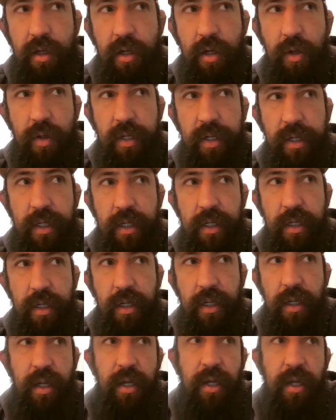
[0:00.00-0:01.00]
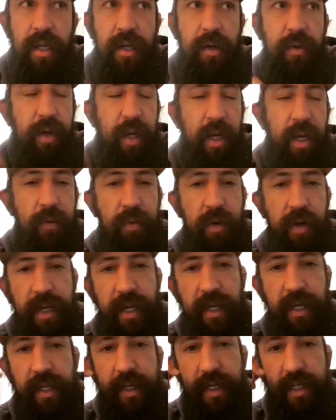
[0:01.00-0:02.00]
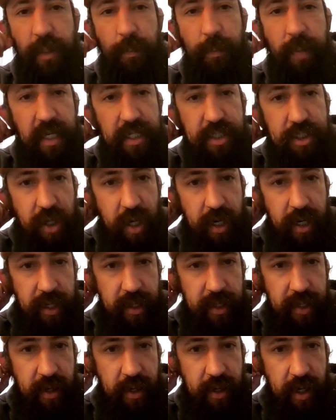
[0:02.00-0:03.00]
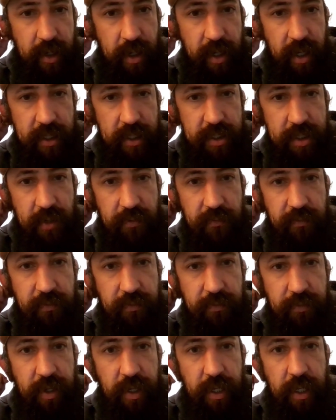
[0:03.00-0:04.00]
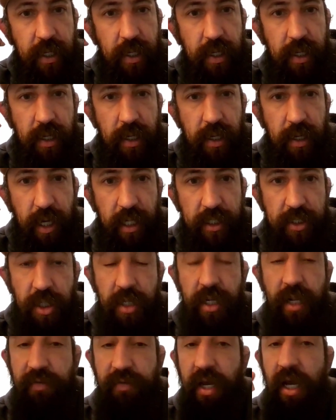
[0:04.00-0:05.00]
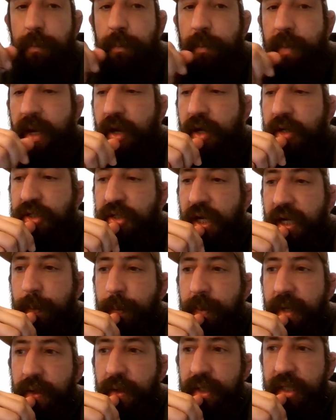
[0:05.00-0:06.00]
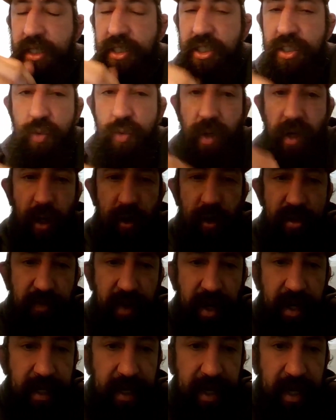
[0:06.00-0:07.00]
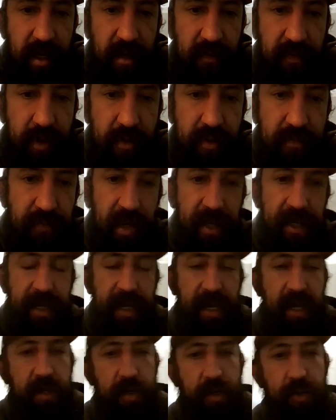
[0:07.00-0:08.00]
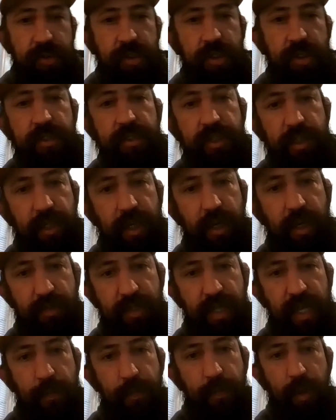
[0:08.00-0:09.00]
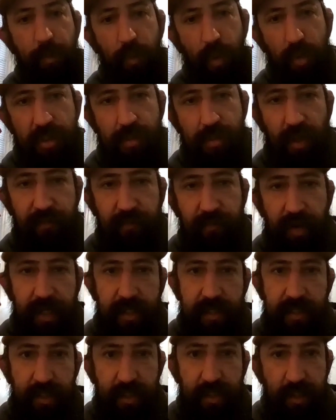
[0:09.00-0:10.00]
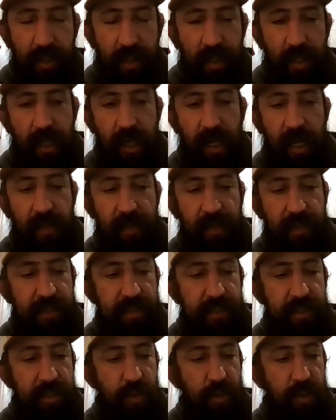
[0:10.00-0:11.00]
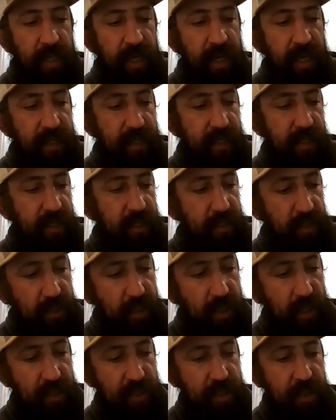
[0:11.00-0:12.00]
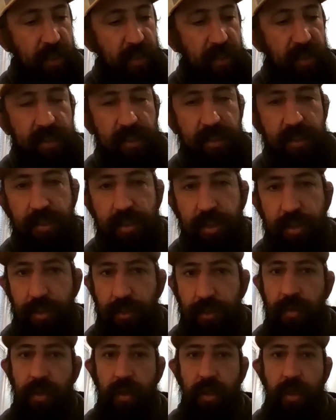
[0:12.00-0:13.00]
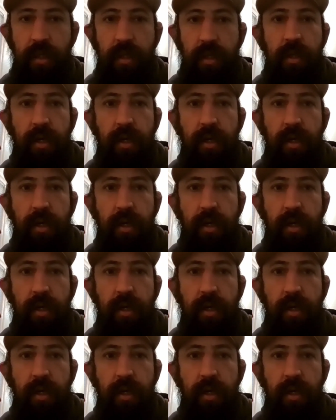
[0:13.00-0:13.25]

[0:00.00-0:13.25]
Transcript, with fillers: you know I, I didn't, I didn't really get the best training there i, I should have I should have gotten better training, but uh, this is where I was fighting out of. I was fighting out of New Jersey. I was had okay. most of my fights, and I listened to a guy that I shouldn't listen to